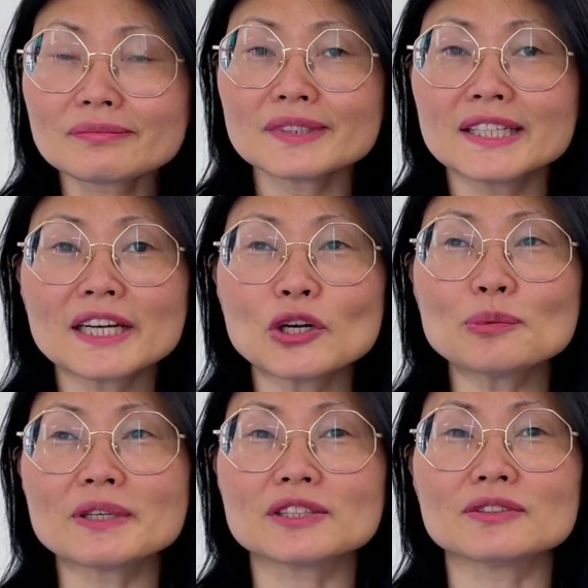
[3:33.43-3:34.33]
and I
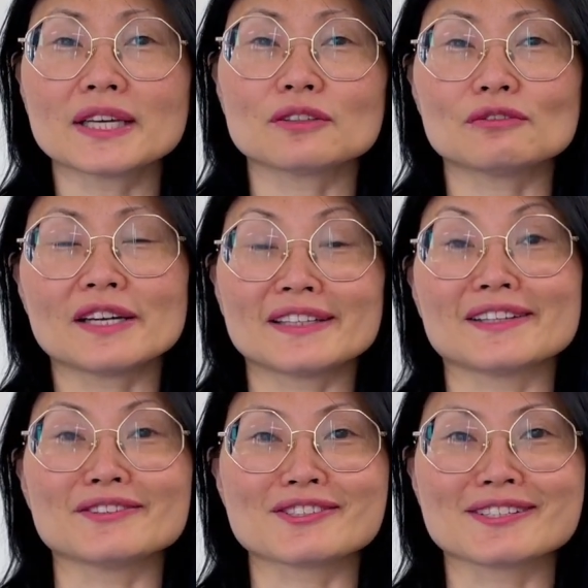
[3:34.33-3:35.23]
hope that you get the right
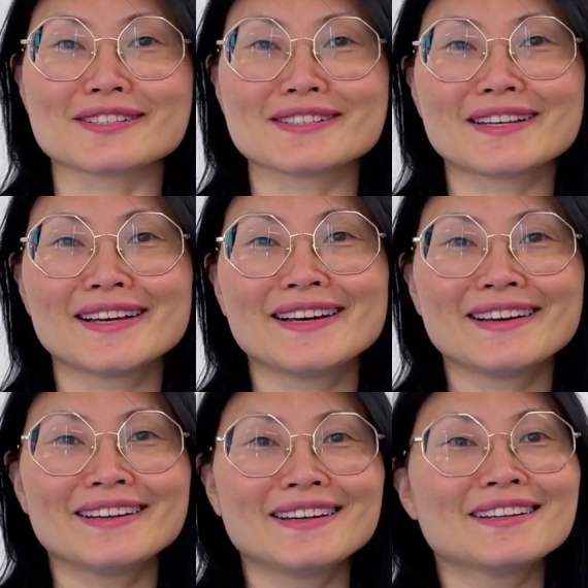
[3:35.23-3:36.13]
diagnosis.
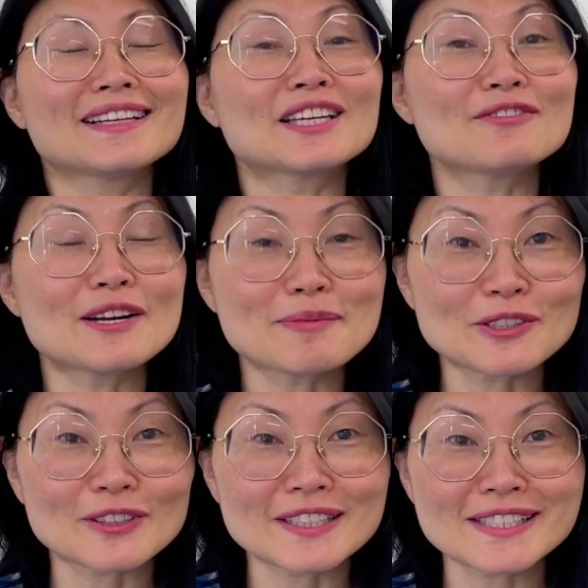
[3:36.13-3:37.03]
Thank you very much
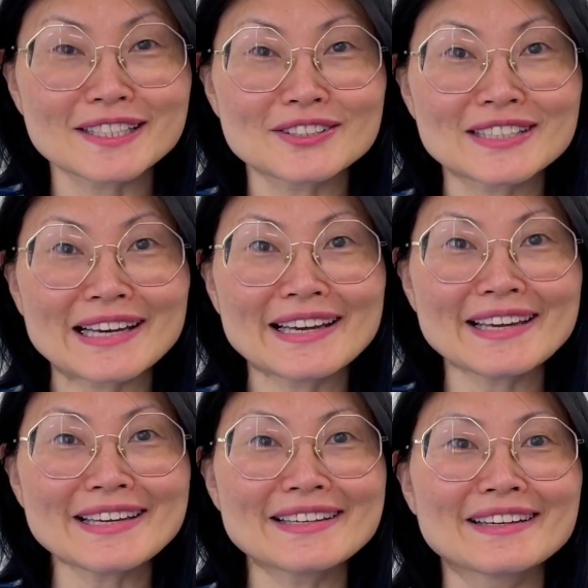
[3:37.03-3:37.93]
for listening today,
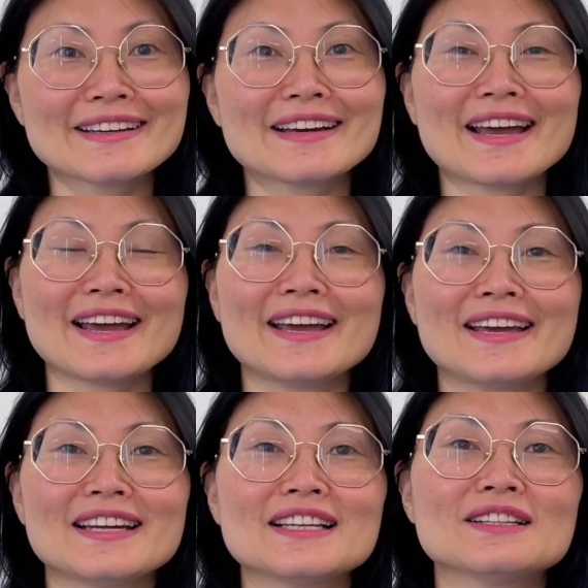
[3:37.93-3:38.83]

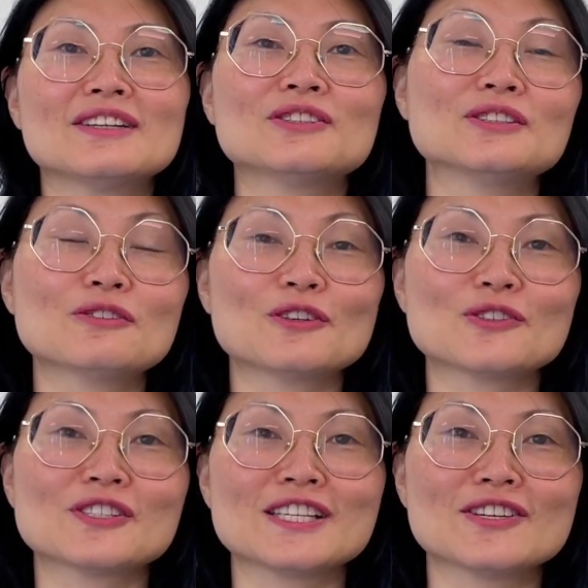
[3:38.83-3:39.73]
and I look forward
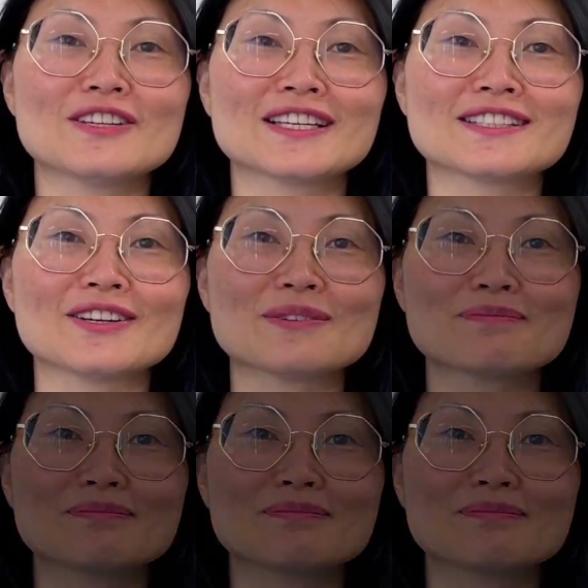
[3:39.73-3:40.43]
to seeing you next time.